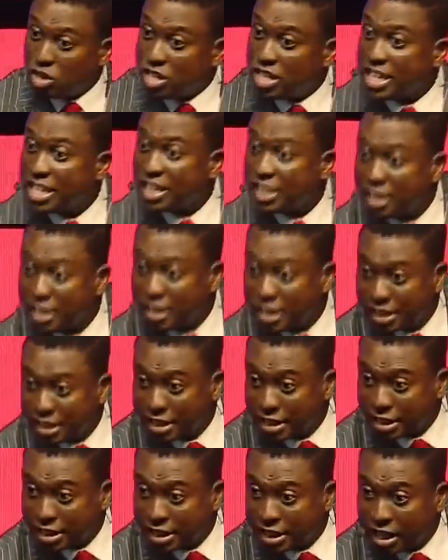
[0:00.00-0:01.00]
hearing
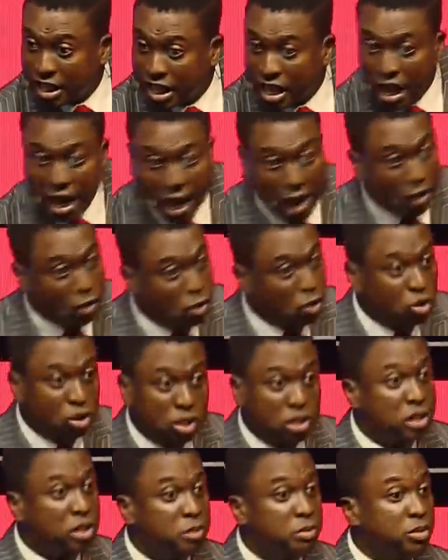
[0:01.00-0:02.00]
this? I could not
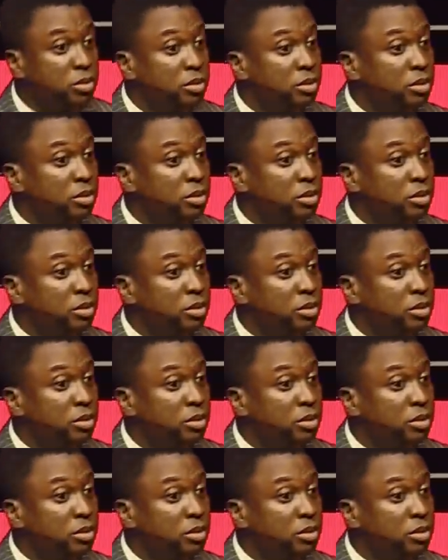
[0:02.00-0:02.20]
sleep.